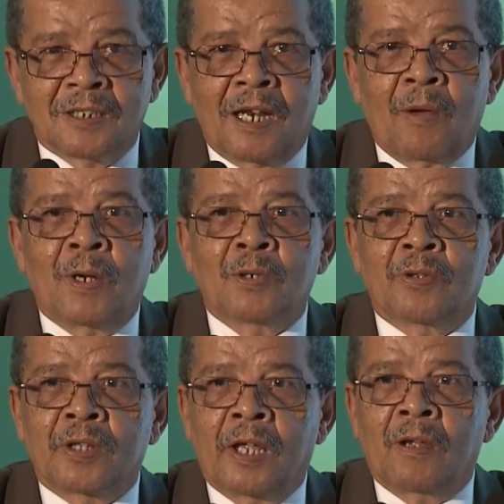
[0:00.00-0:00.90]
And I want to
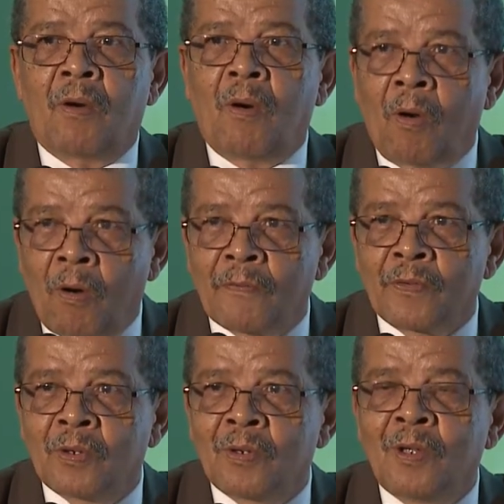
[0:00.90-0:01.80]
thank all of
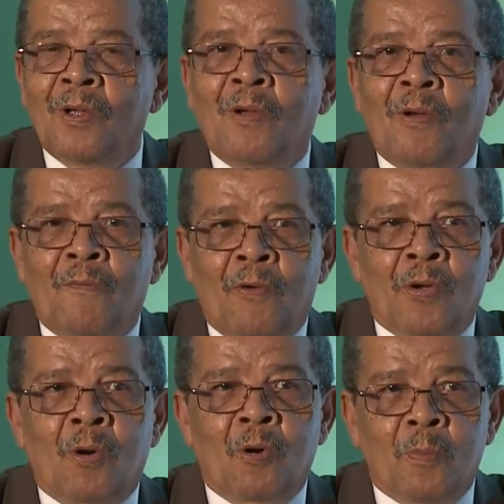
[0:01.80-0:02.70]
you for
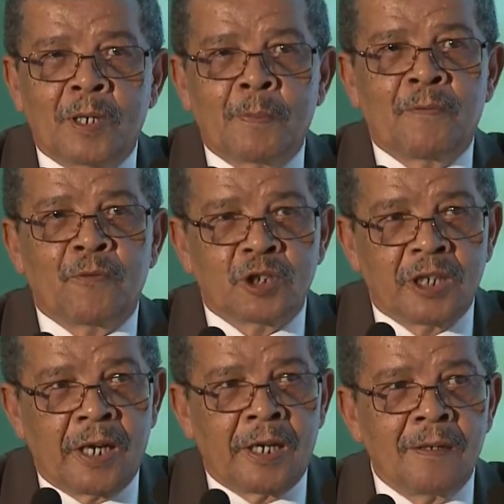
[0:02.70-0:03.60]
your commitment, for
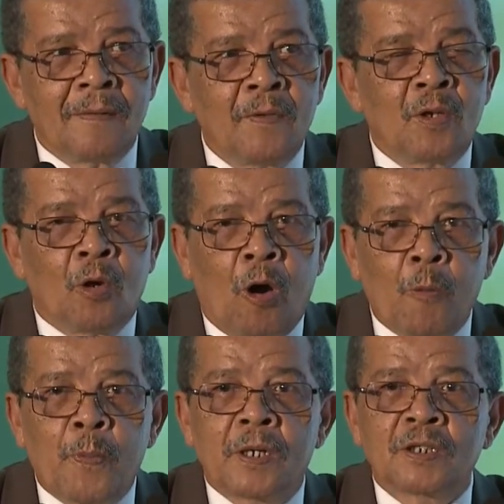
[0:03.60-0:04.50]
sharing, your
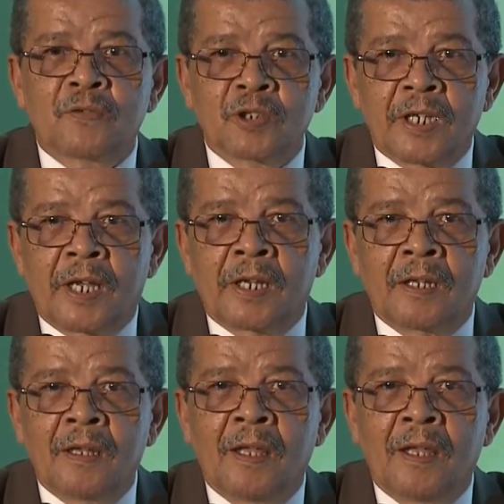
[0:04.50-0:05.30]
openness for sharing,